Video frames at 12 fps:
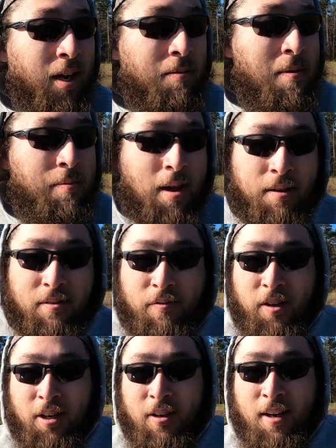Maybe I have to
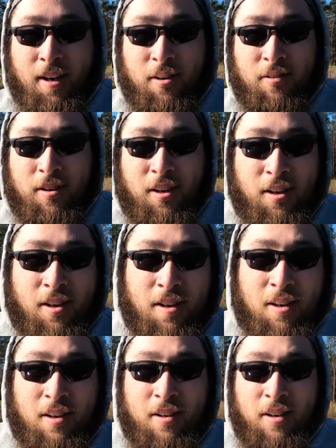figure out
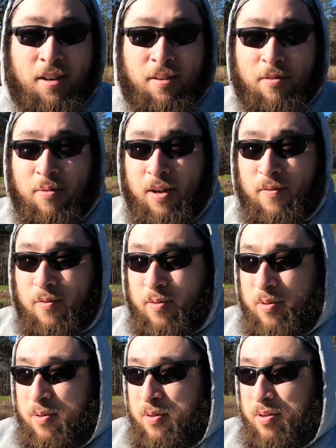another way
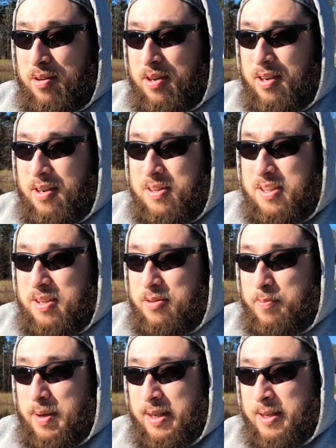
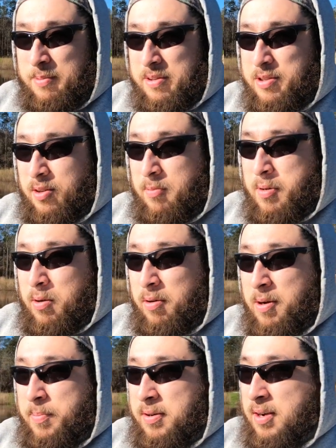to picking up the trolling
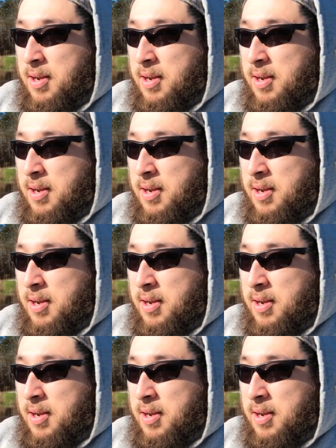motor up and